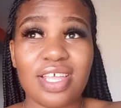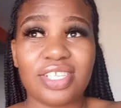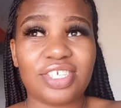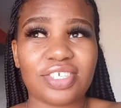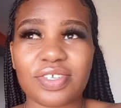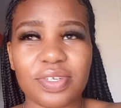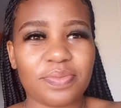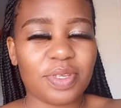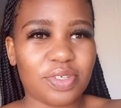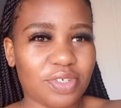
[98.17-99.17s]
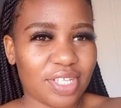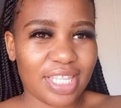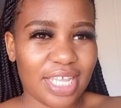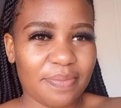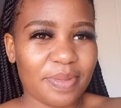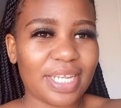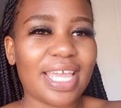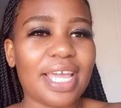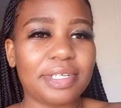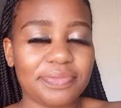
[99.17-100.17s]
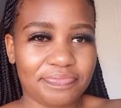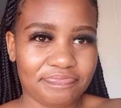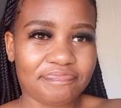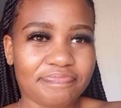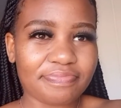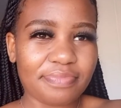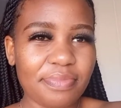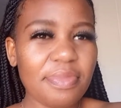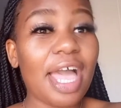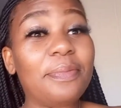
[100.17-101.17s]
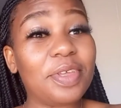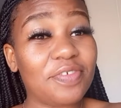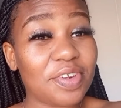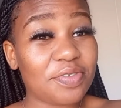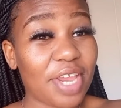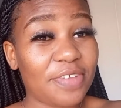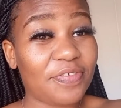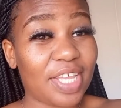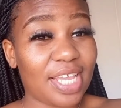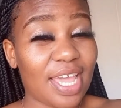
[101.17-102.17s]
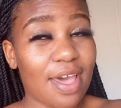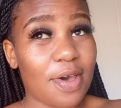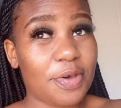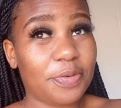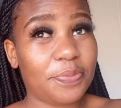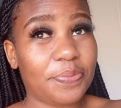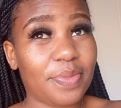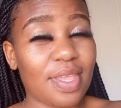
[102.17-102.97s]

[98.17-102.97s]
It's just gonna be a short day. But yeah, I'm even craving um,